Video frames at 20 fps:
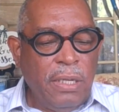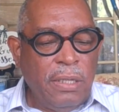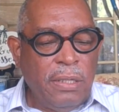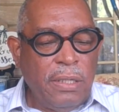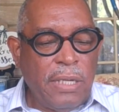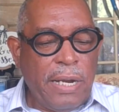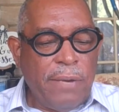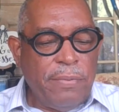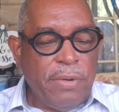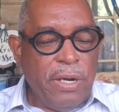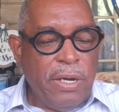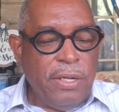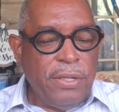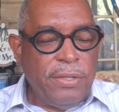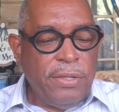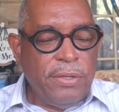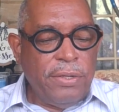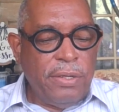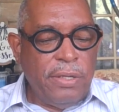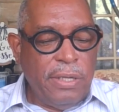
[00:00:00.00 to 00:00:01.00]
There were
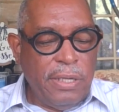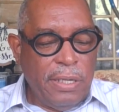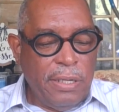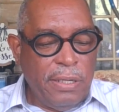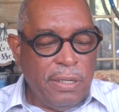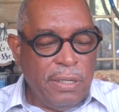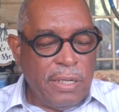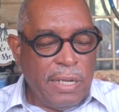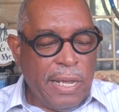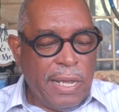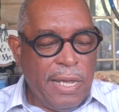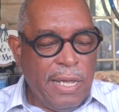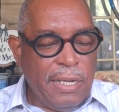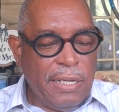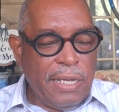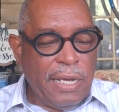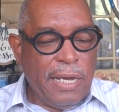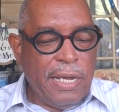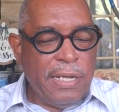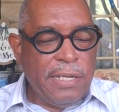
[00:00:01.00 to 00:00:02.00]
other
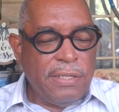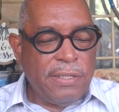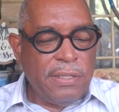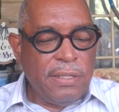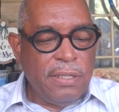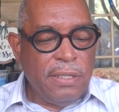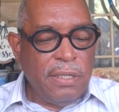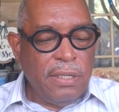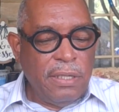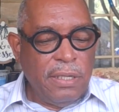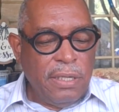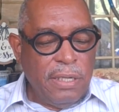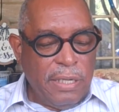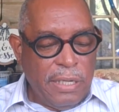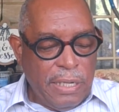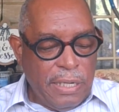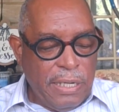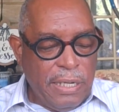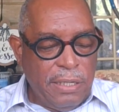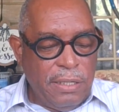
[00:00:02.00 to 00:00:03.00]
allies
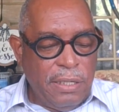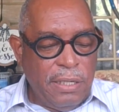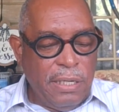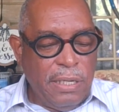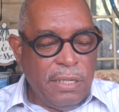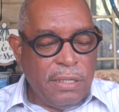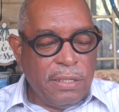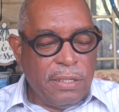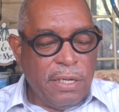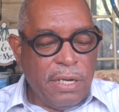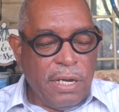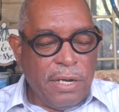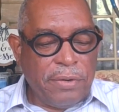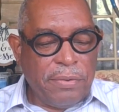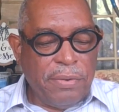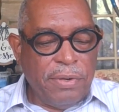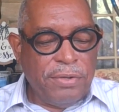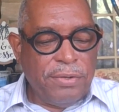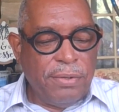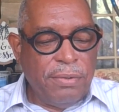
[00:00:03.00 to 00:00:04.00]
and in
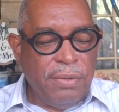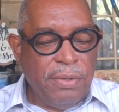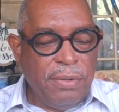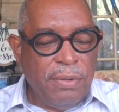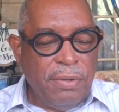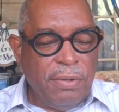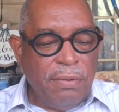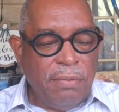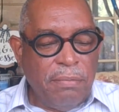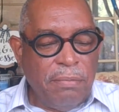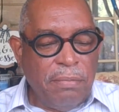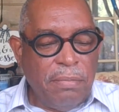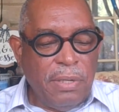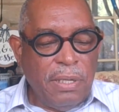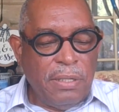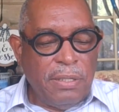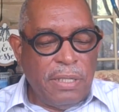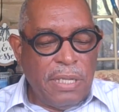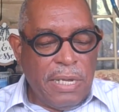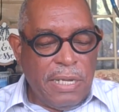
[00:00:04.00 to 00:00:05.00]
Congress
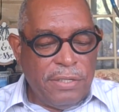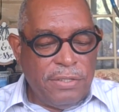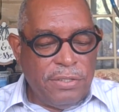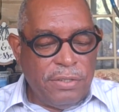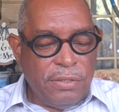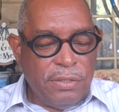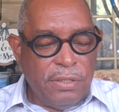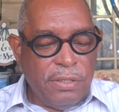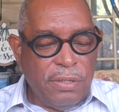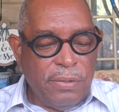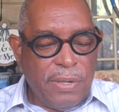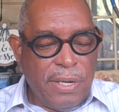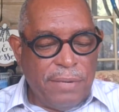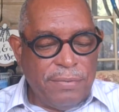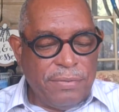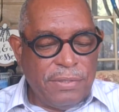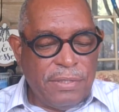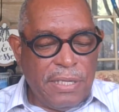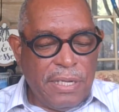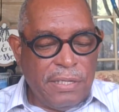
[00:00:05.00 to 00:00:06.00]
that I
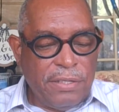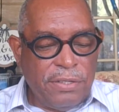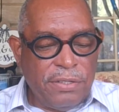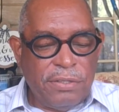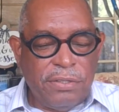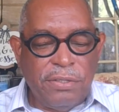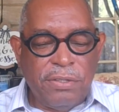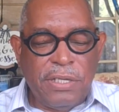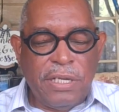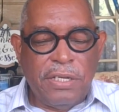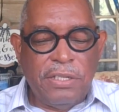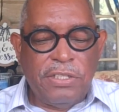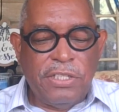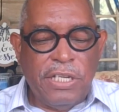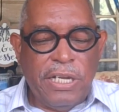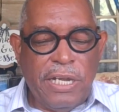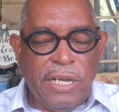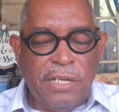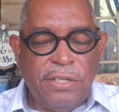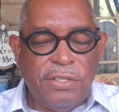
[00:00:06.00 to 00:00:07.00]
would say to get a
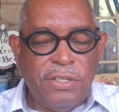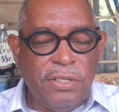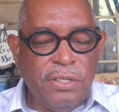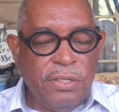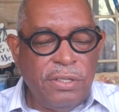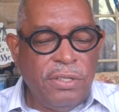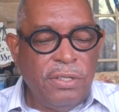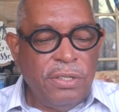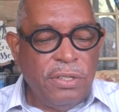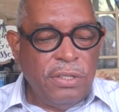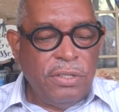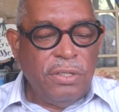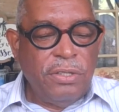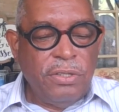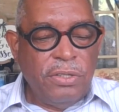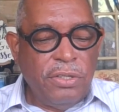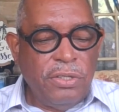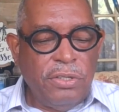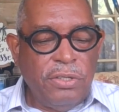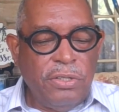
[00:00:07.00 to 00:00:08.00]
chance
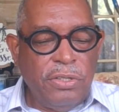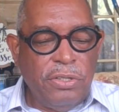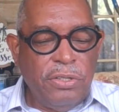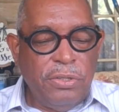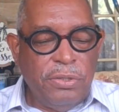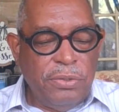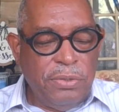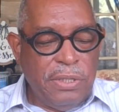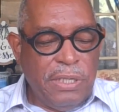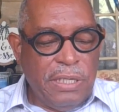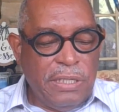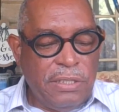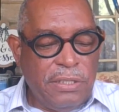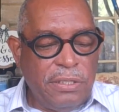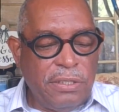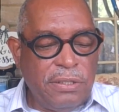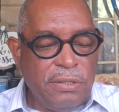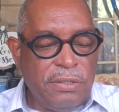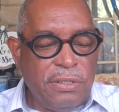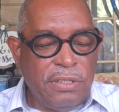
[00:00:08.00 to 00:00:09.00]
you need
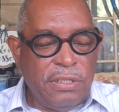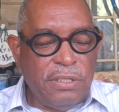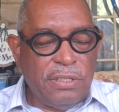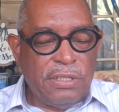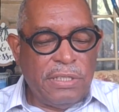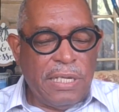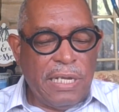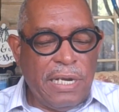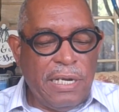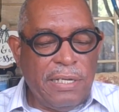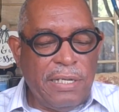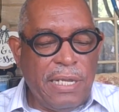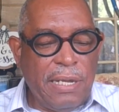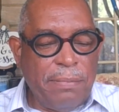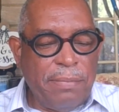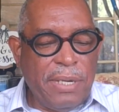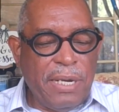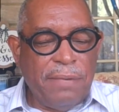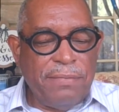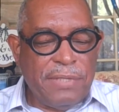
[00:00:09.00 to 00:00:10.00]
to study
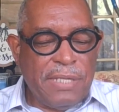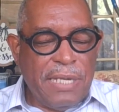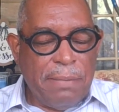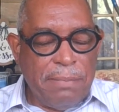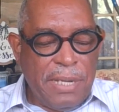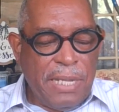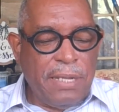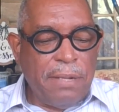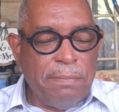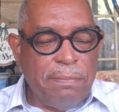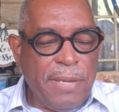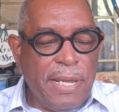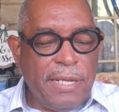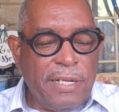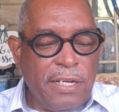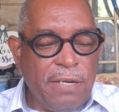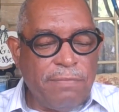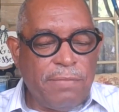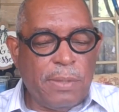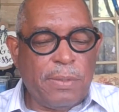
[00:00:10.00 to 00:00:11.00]
them. But I'm saying by the
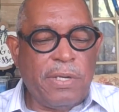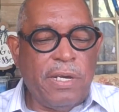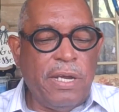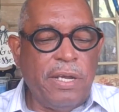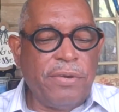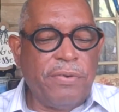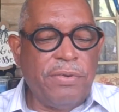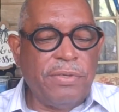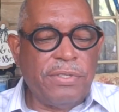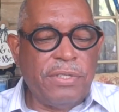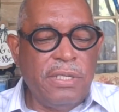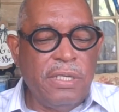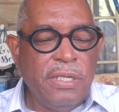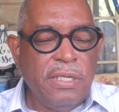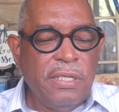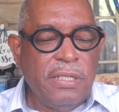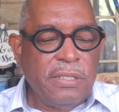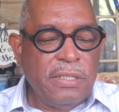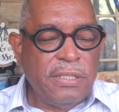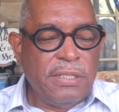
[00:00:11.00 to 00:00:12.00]
makeup of Congress,
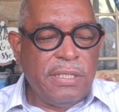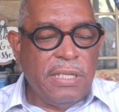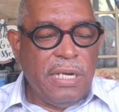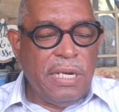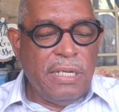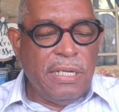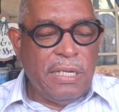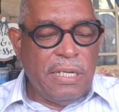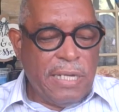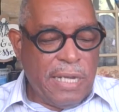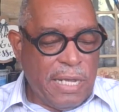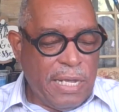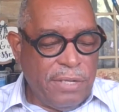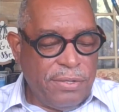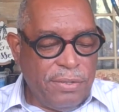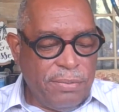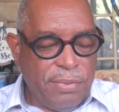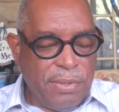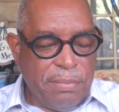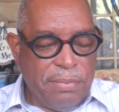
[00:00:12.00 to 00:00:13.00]
the Senate and the
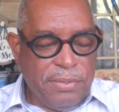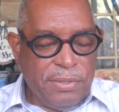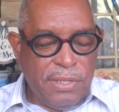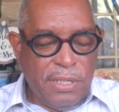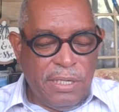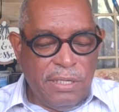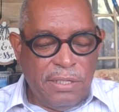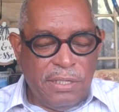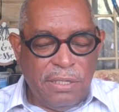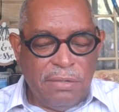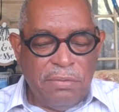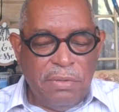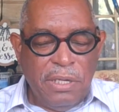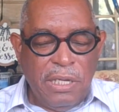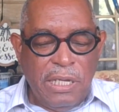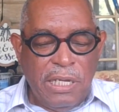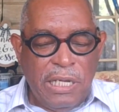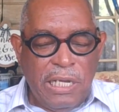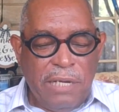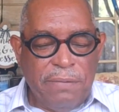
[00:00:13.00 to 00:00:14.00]
House of Representatives,
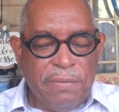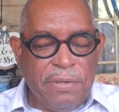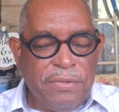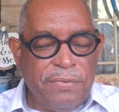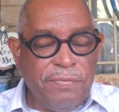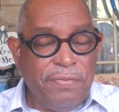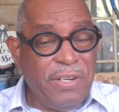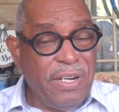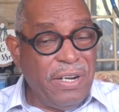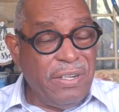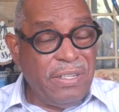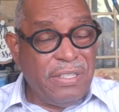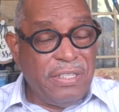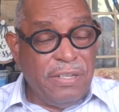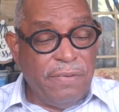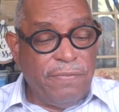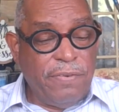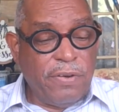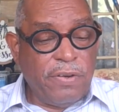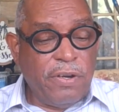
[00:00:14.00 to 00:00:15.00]
it was very
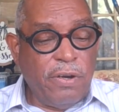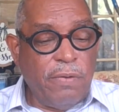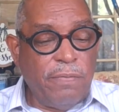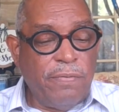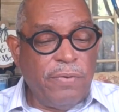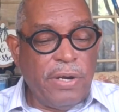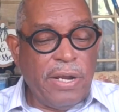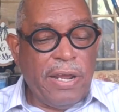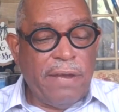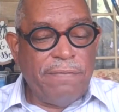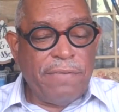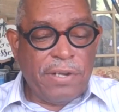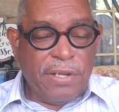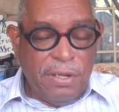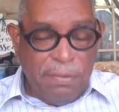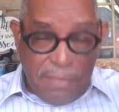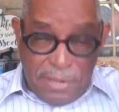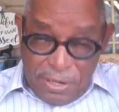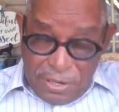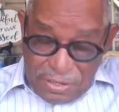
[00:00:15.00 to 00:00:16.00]
difficult for
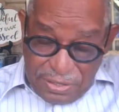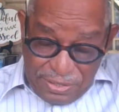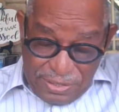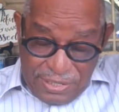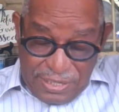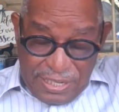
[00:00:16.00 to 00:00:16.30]
African Americans